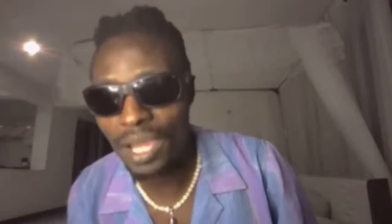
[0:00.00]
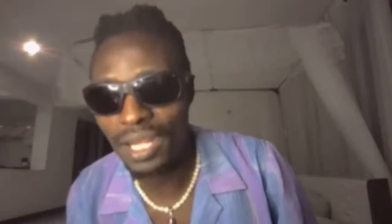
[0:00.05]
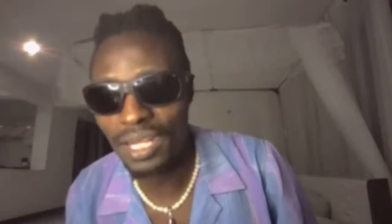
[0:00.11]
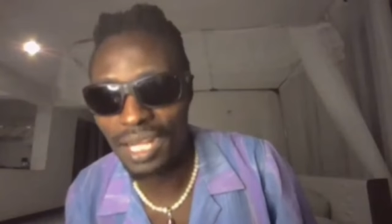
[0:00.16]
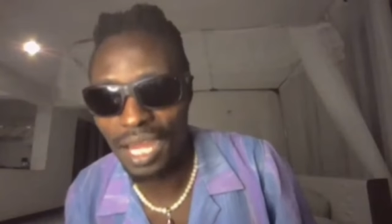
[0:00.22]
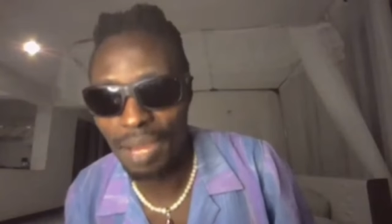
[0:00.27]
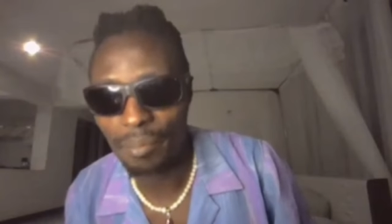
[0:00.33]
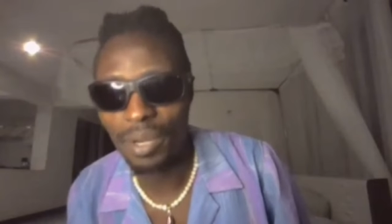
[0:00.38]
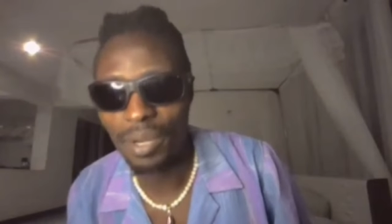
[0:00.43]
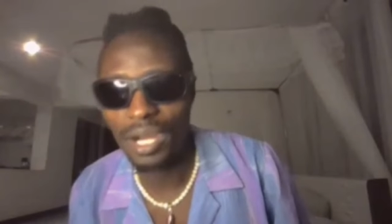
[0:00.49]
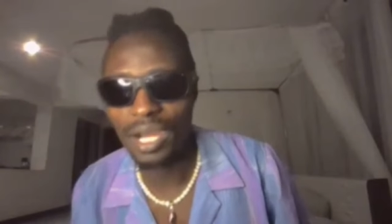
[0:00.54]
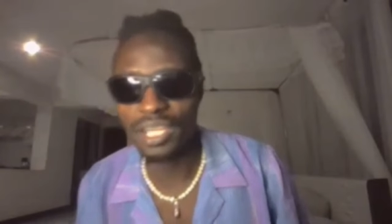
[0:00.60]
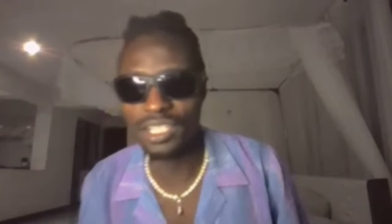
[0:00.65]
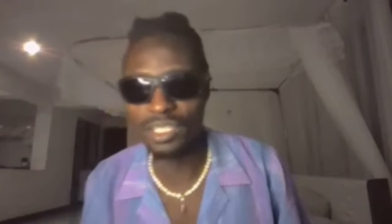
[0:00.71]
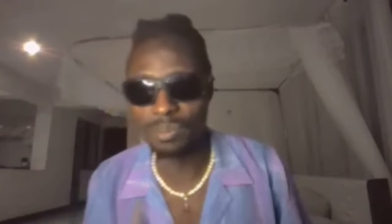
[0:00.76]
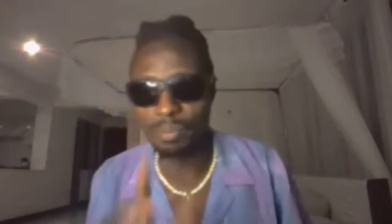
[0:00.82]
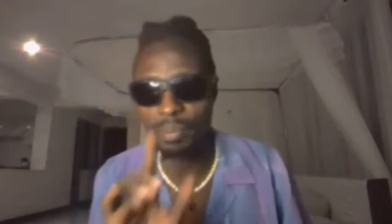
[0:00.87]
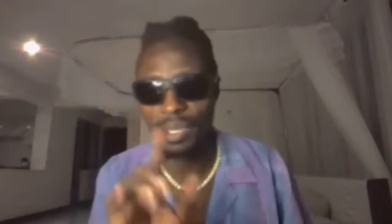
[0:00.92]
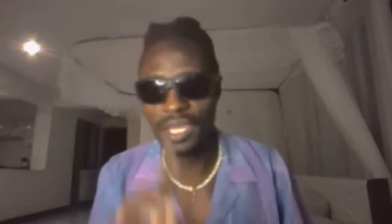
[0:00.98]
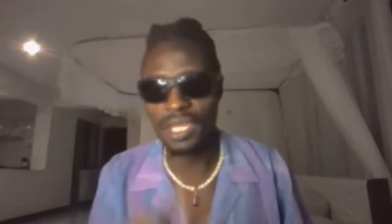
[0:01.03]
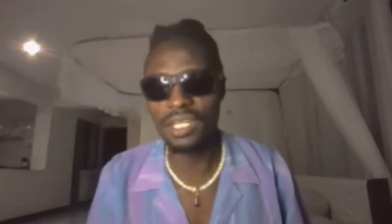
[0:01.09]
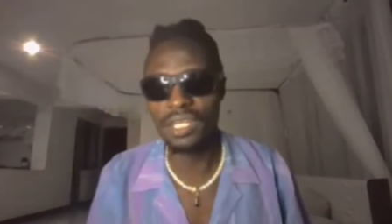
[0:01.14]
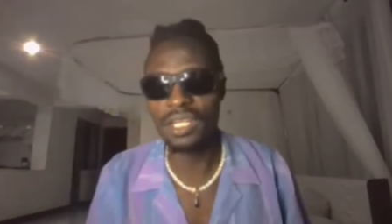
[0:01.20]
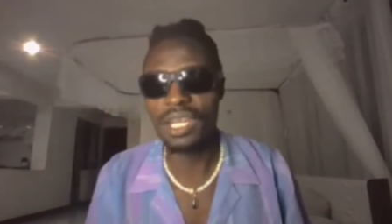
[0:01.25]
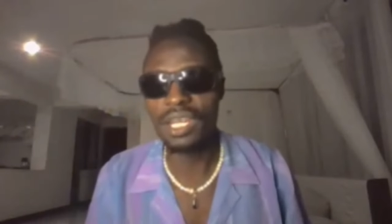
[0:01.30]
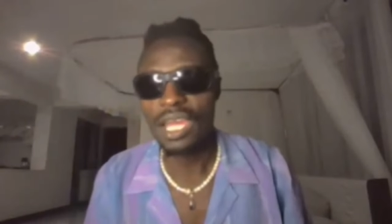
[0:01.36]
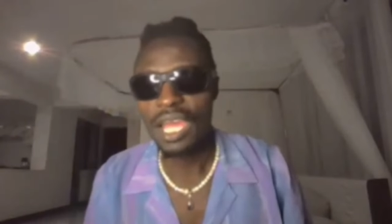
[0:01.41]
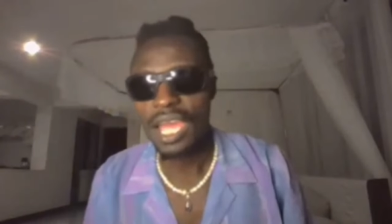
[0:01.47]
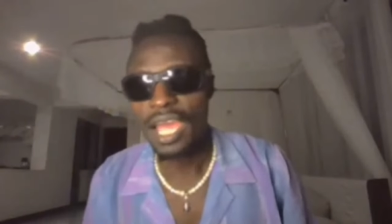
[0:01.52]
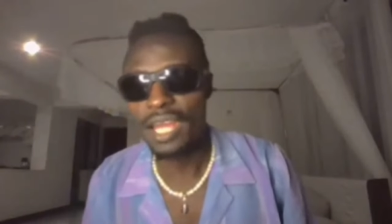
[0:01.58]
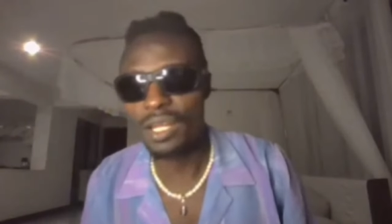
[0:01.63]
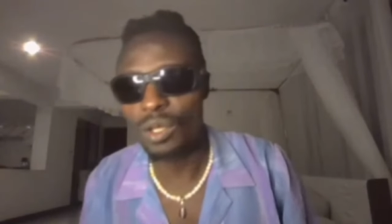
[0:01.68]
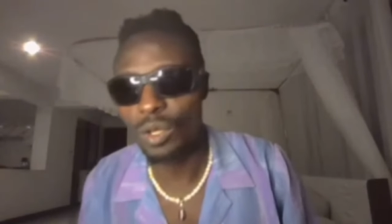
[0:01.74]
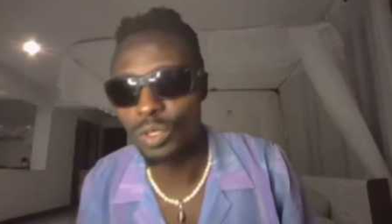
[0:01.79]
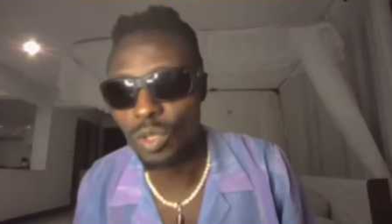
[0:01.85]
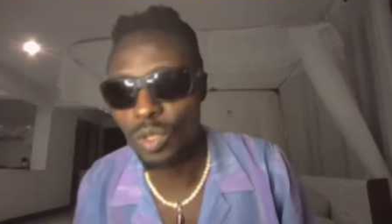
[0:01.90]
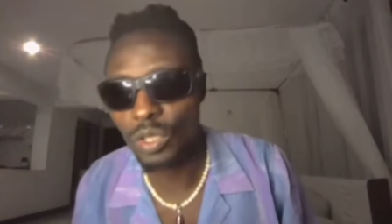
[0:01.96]
and number it's pinned and
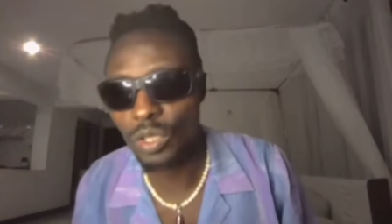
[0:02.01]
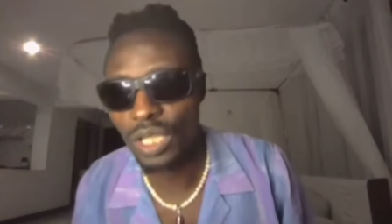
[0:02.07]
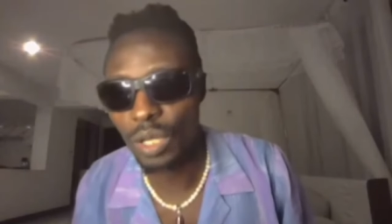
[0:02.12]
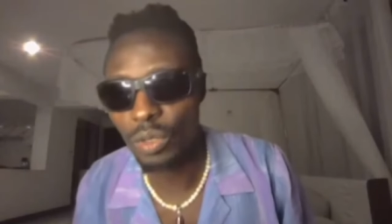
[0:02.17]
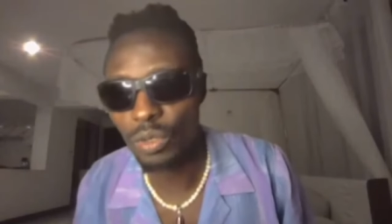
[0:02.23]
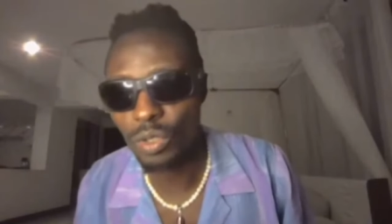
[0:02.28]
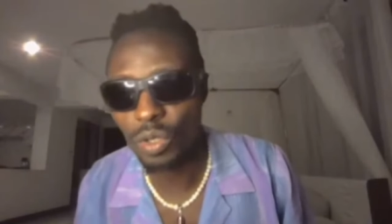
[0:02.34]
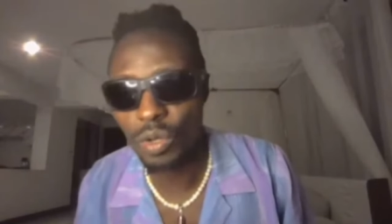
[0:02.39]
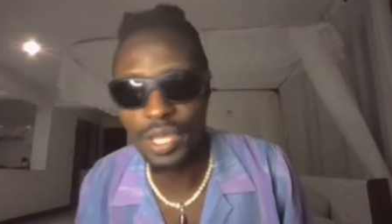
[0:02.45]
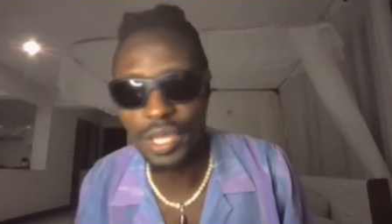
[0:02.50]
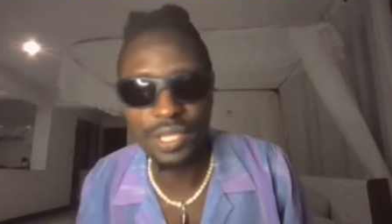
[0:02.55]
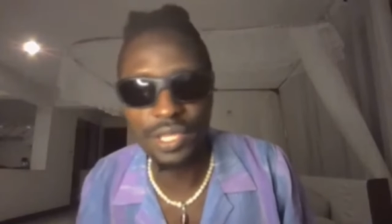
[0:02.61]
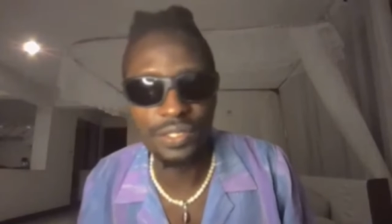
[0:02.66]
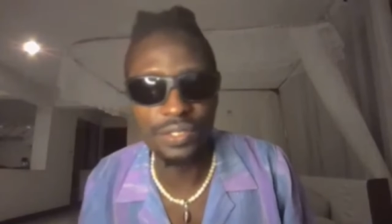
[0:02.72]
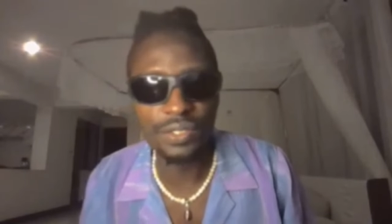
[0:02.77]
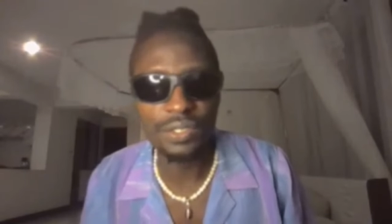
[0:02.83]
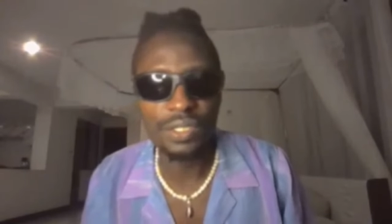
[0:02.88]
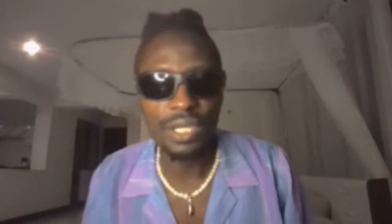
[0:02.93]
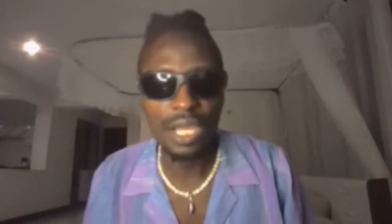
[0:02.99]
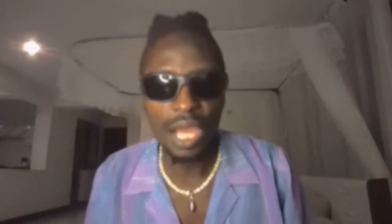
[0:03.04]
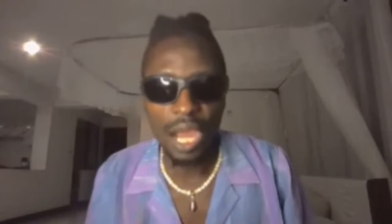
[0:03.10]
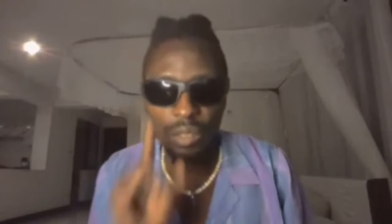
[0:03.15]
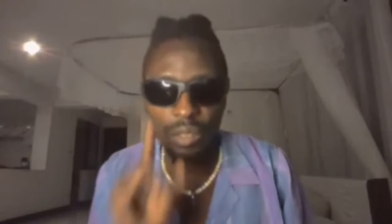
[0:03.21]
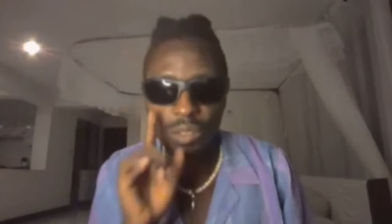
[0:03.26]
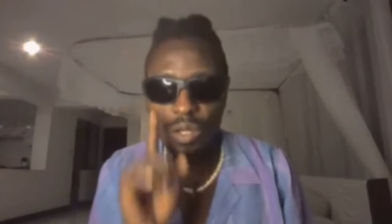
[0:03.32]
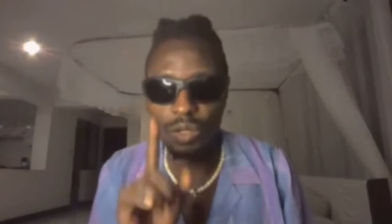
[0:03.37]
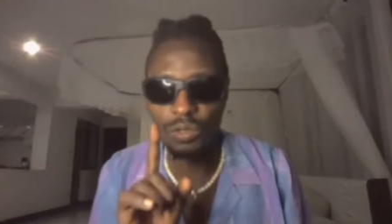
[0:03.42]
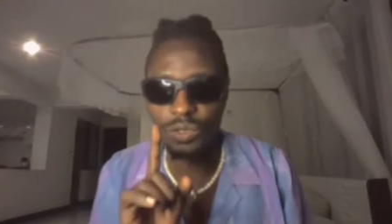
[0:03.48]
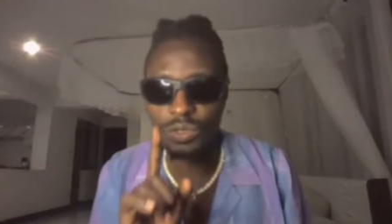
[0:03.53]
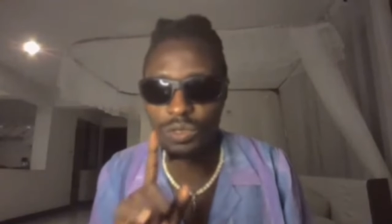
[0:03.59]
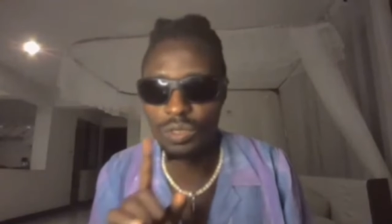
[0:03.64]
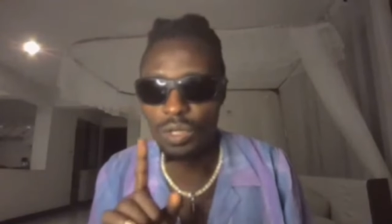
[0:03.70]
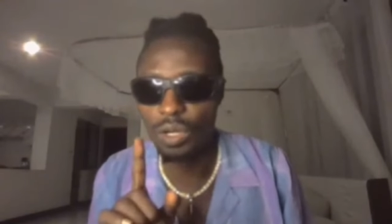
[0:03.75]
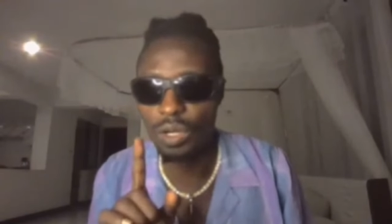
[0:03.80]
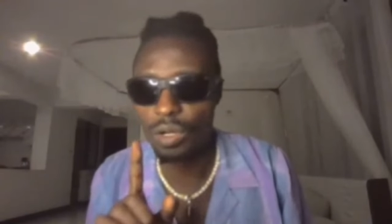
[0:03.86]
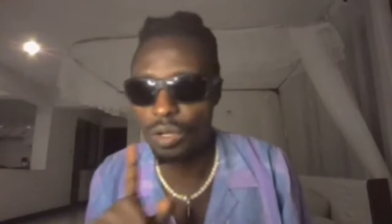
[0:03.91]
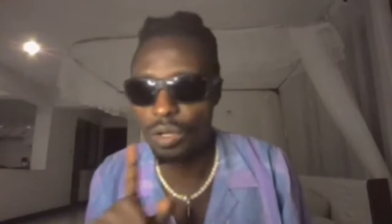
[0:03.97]
also what i'll do is i'll
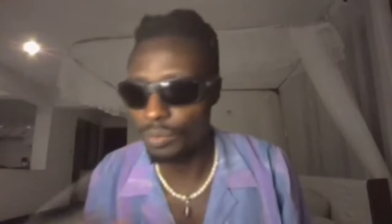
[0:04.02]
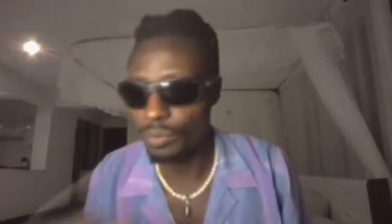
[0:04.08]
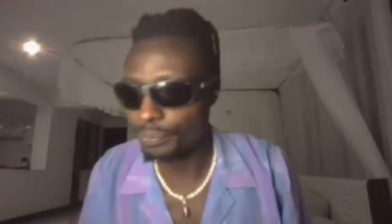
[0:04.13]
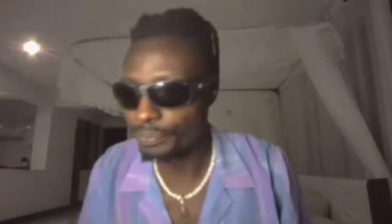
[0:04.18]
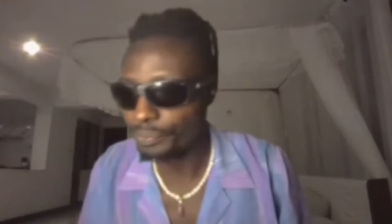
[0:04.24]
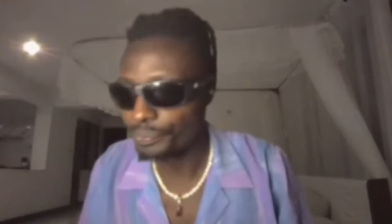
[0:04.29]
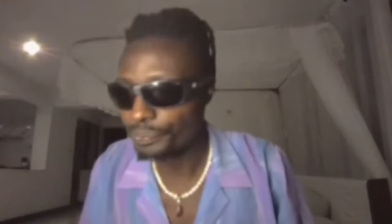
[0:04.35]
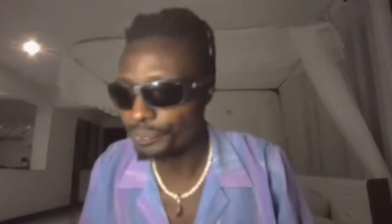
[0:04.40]
also